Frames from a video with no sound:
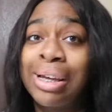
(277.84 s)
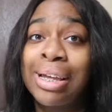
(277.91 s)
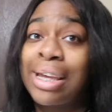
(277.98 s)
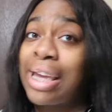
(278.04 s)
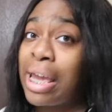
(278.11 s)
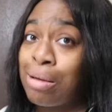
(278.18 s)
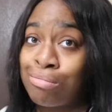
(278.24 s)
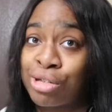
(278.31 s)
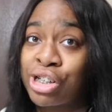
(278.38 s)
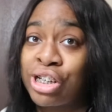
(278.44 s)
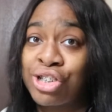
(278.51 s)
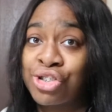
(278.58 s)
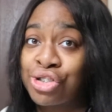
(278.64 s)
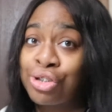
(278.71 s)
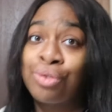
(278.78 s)
game
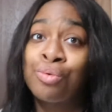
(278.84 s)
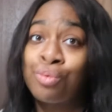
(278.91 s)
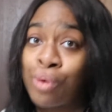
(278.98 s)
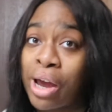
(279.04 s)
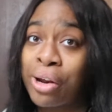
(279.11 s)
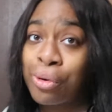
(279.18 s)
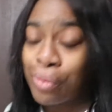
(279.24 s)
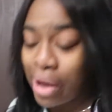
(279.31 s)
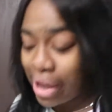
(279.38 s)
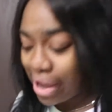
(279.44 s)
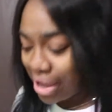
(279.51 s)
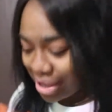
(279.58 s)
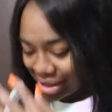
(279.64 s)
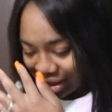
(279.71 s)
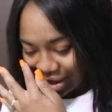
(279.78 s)
changer right
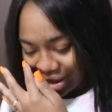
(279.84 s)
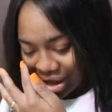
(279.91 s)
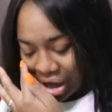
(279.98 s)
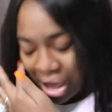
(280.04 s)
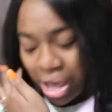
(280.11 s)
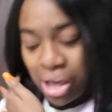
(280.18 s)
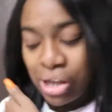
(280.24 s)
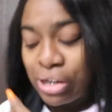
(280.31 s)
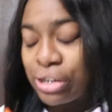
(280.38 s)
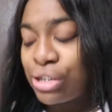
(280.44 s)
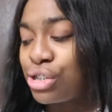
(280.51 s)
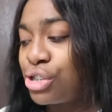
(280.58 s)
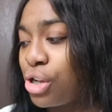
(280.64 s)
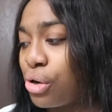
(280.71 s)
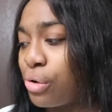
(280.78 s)
away.
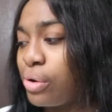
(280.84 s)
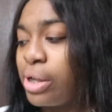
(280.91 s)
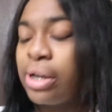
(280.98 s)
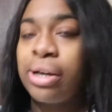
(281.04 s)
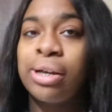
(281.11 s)
So